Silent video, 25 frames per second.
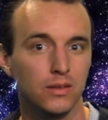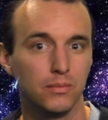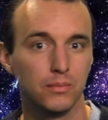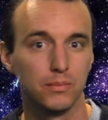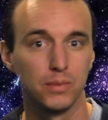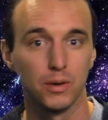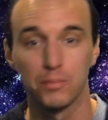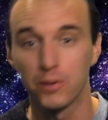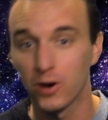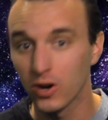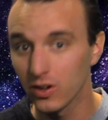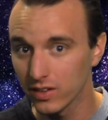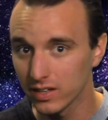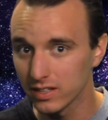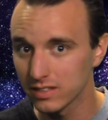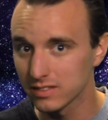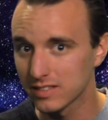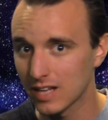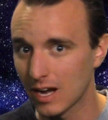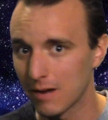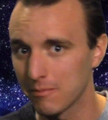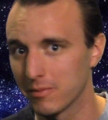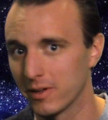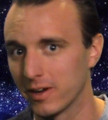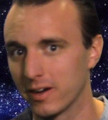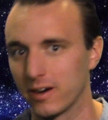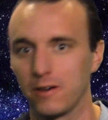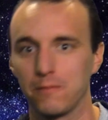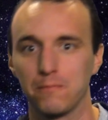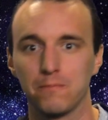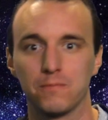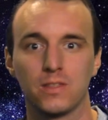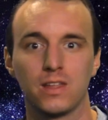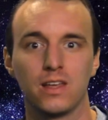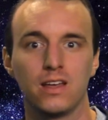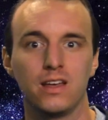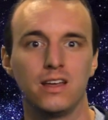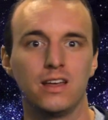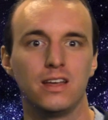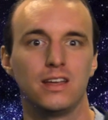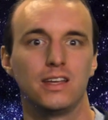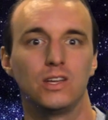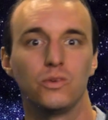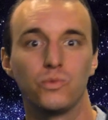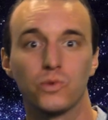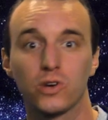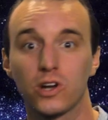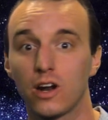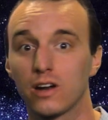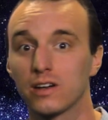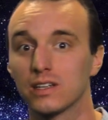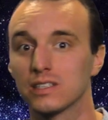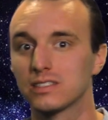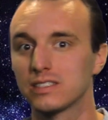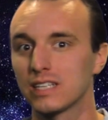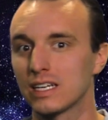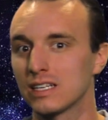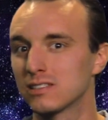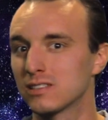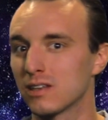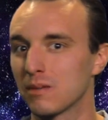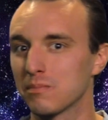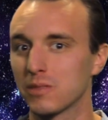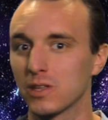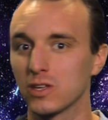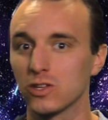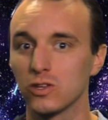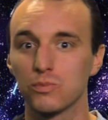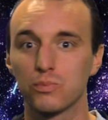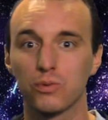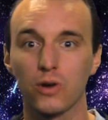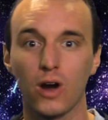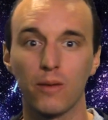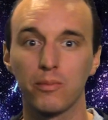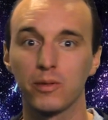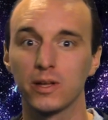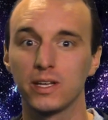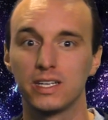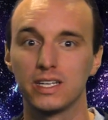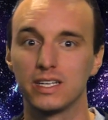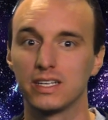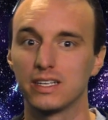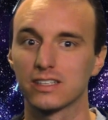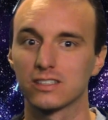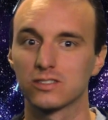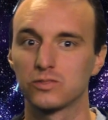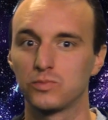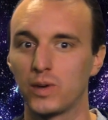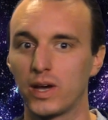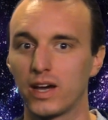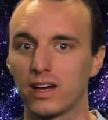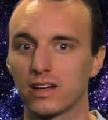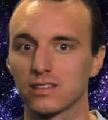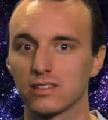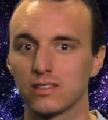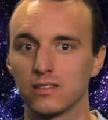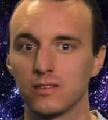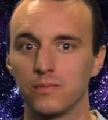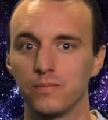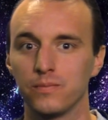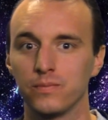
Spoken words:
But Paul didn't stop there. He went on to say something you probably didn't expect.